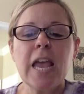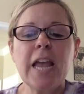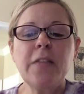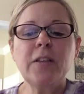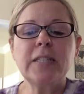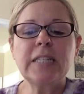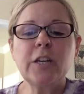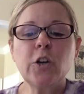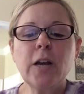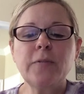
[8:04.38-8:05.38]
In the
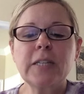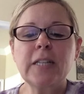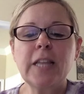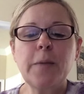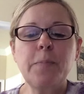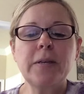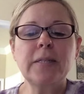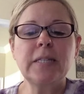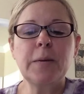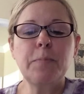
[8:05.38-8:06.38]
center of
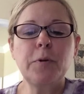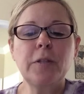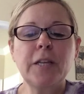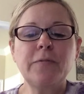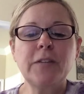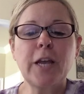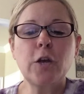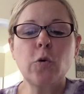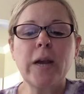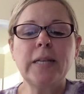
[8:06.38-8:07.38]
Asclepius' temple lived a
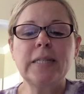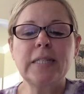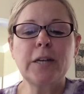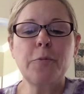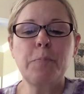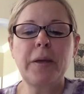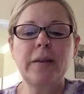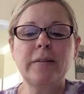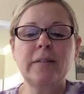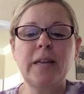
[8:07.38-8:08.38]
great
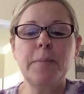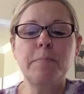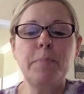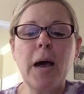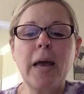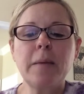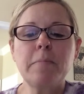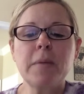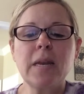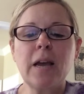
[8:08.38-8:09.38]
serpent, an
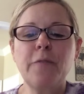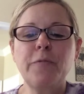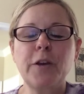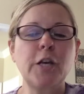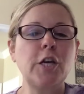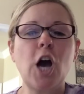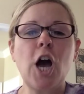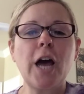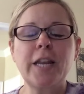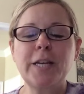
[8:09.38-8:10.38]
embodiment of the
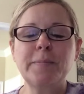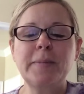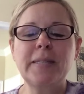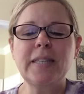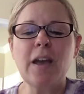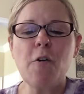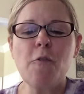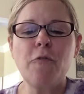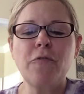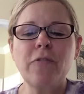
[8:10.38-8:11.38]
god
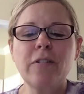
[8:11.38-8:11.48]
himself